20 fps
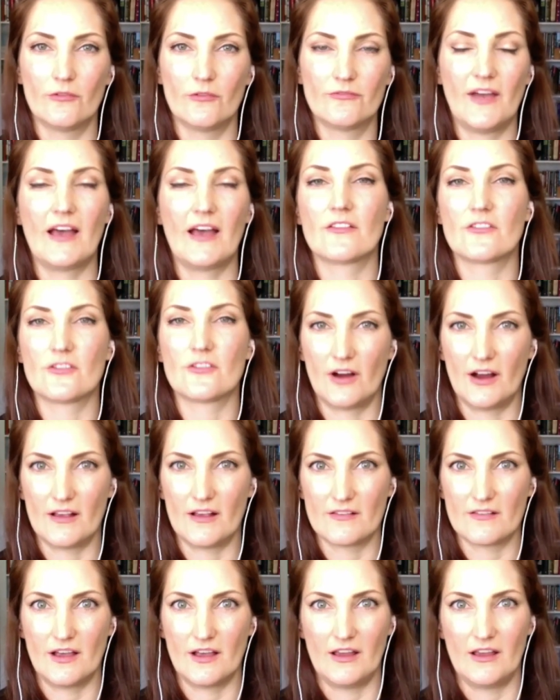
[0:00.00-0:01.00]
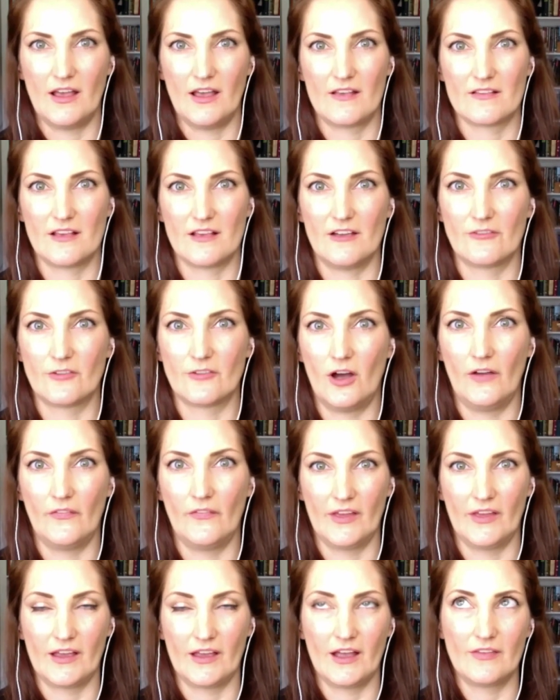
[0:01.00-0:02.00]
faster as I've
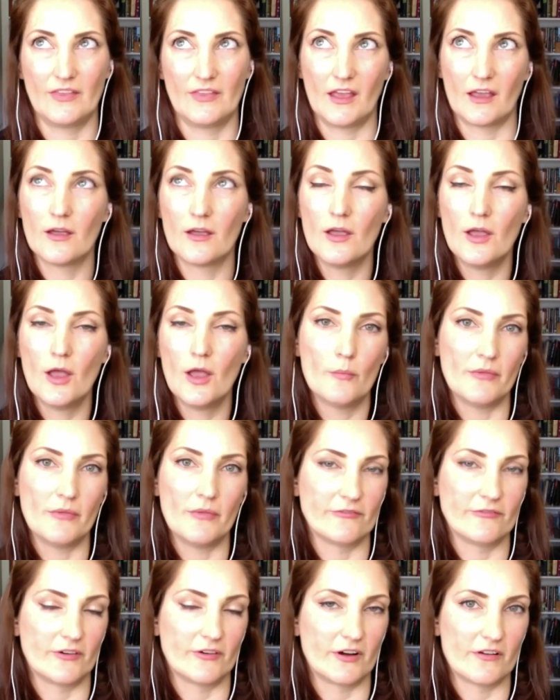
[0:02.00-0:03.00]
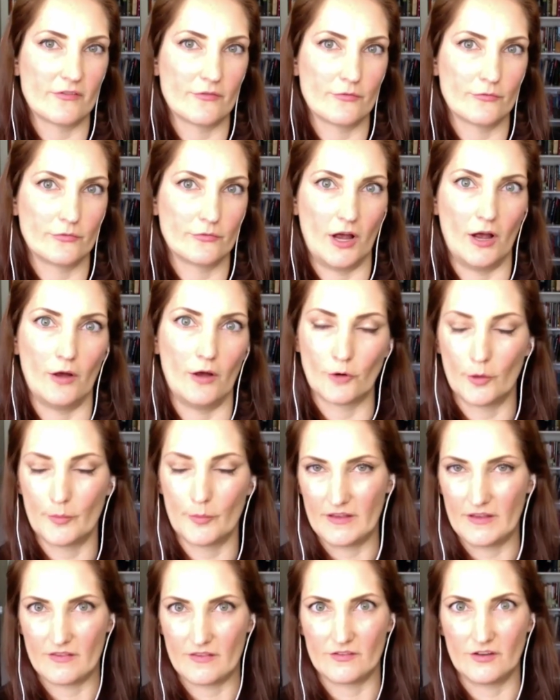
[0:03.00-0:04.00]
gone. Like, I think my first
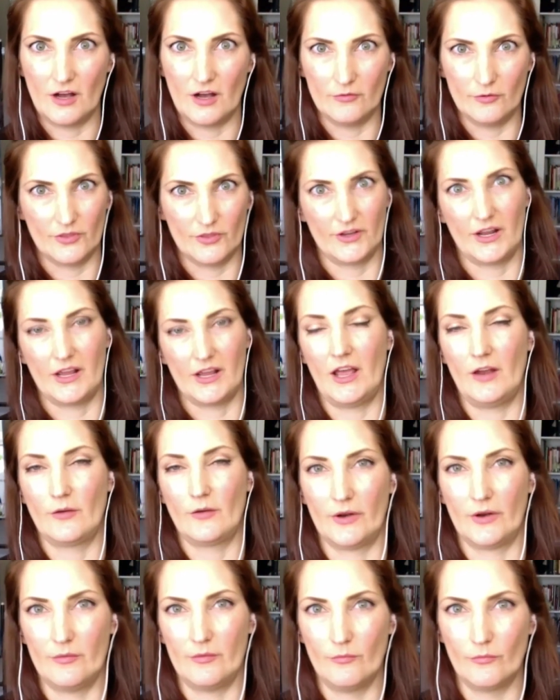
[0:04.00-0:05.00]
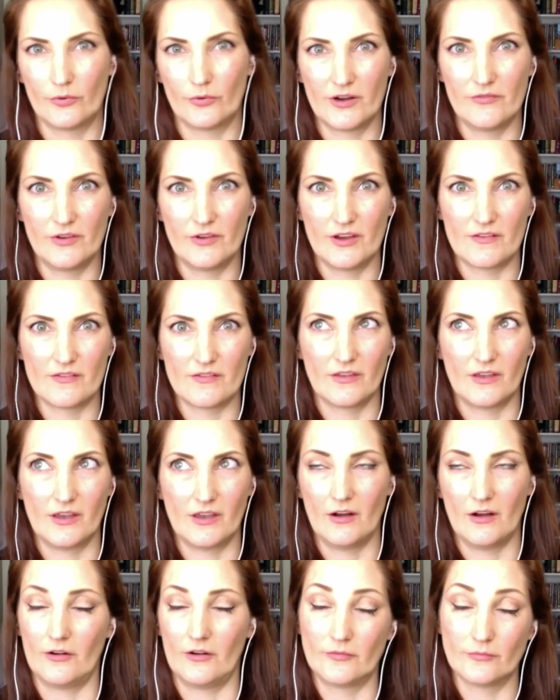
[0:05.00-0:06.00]
romance novel that I had written
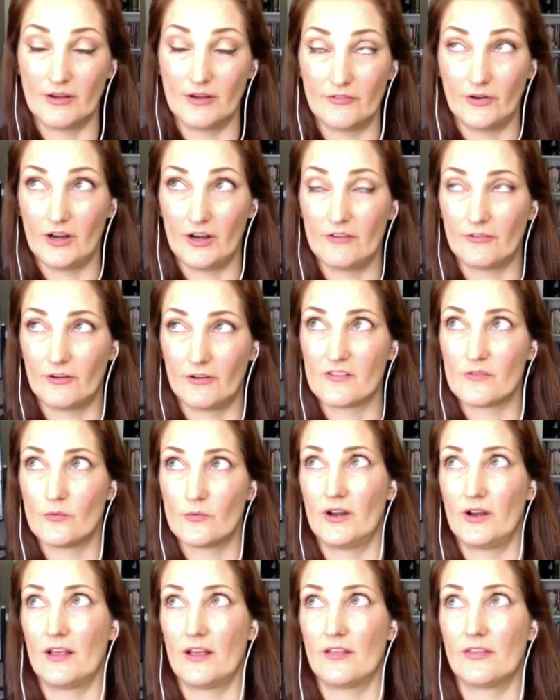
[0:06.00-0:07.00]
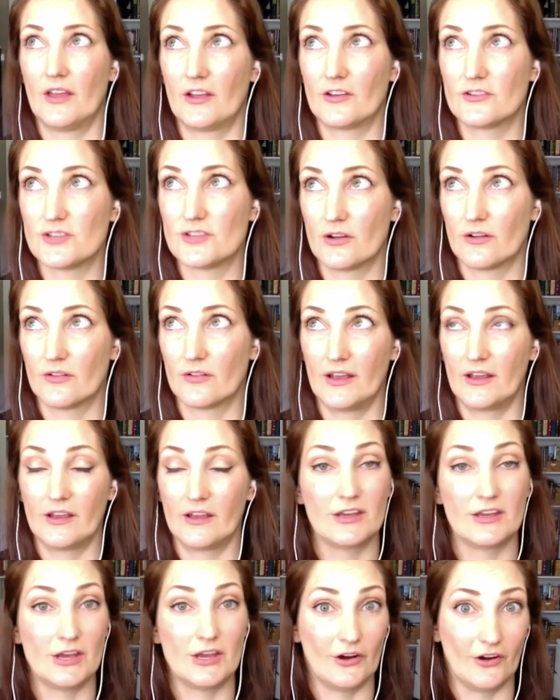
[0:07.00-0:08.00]
previously, or my very first one, I think took like
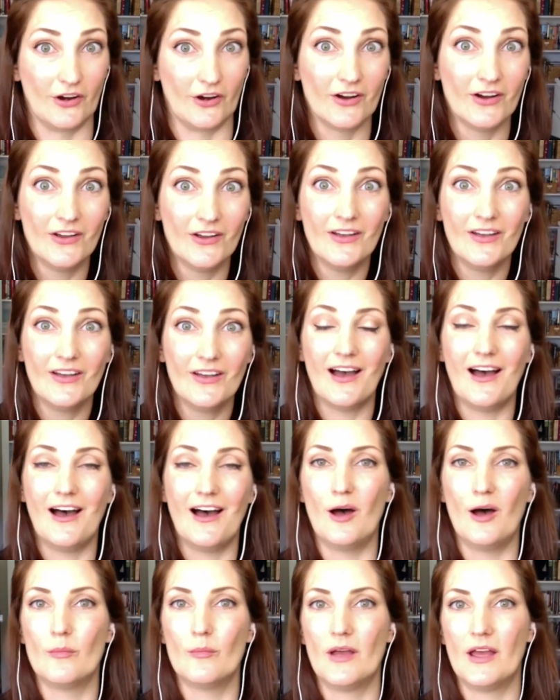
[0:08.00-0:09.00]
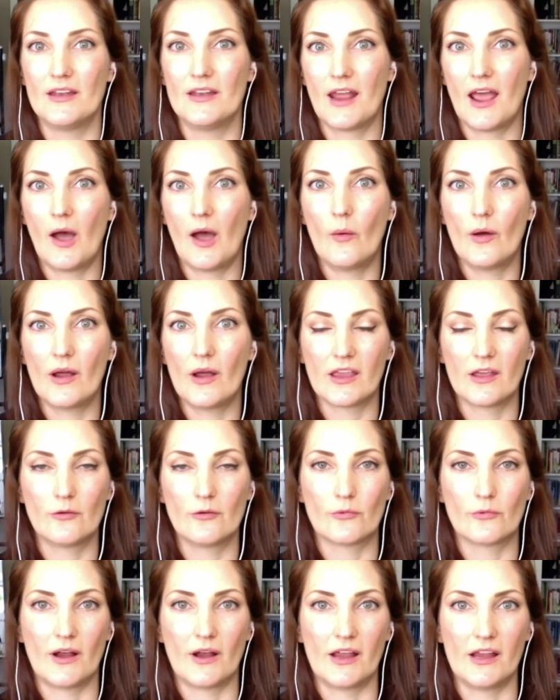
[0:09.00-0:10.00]
a year. And now I
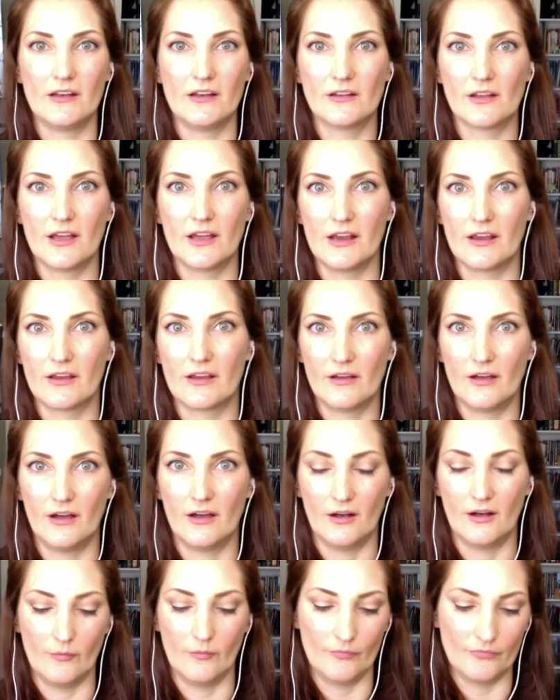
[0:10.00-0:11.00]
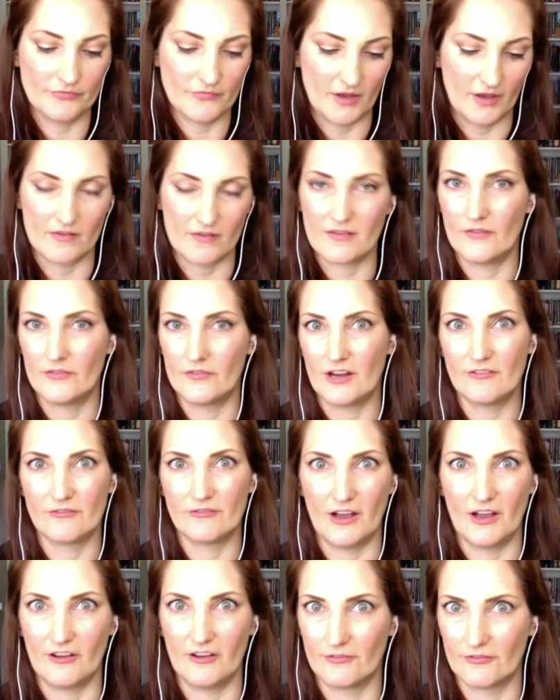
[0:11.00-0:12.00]
can write like a
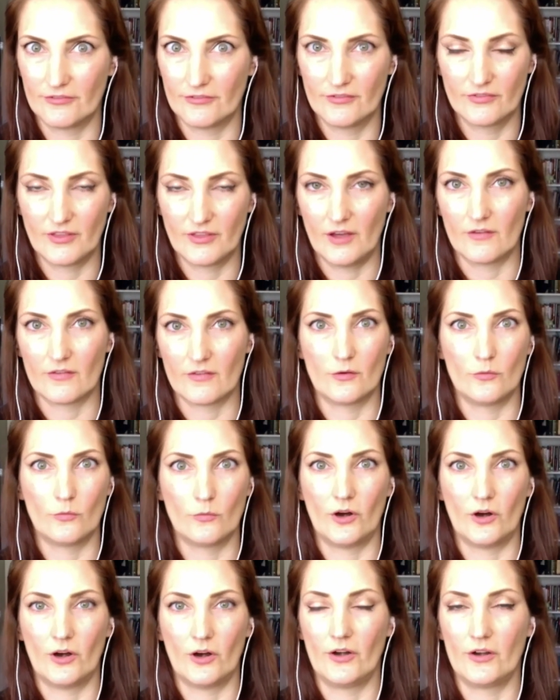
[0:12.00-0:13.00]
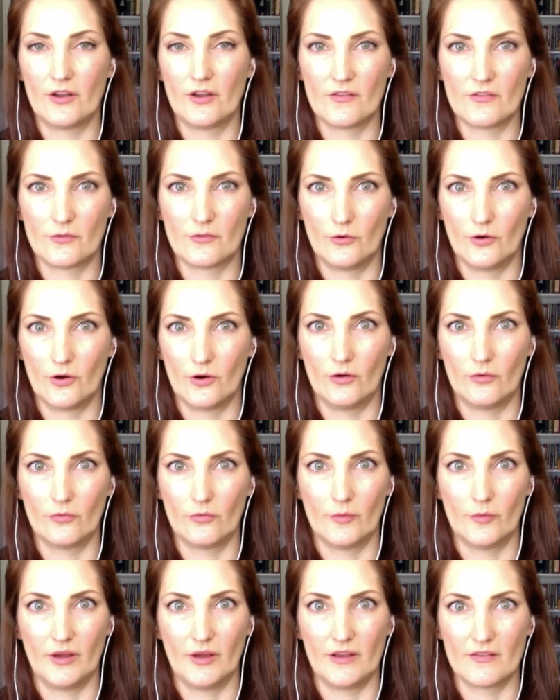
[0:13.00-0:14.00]
75,000 word historical
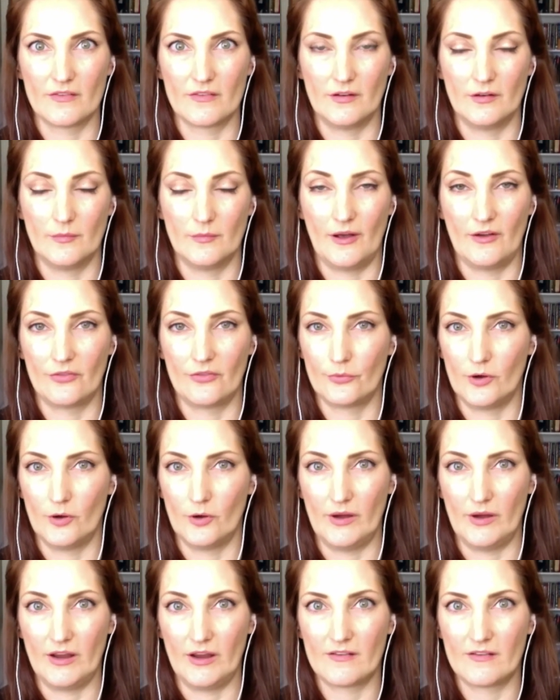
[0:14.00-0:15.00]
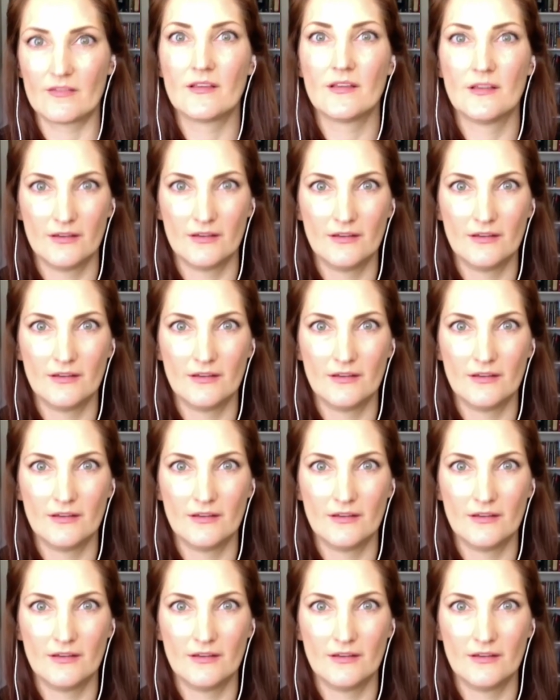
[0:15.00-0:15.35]
romance in about 3 weeks.